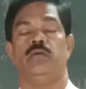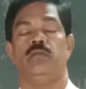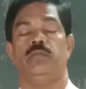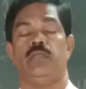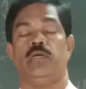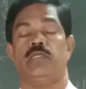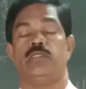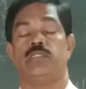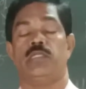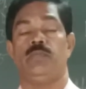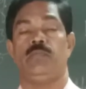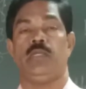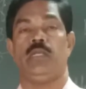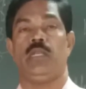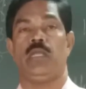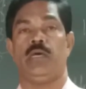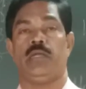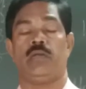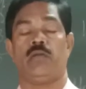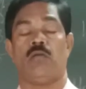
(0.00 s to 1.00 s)
the
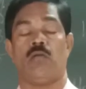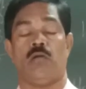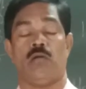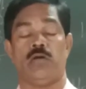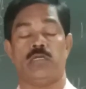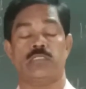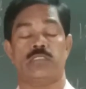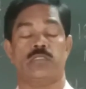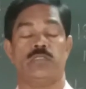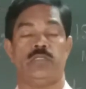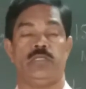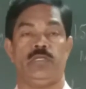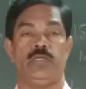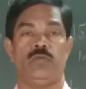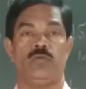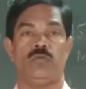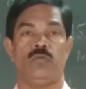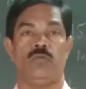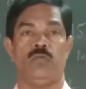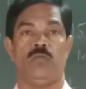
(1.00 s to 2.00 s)
similar costs
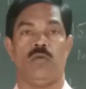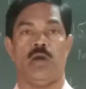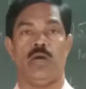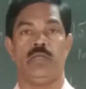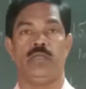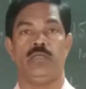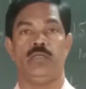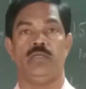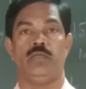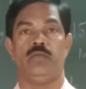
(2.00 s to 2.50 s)
into one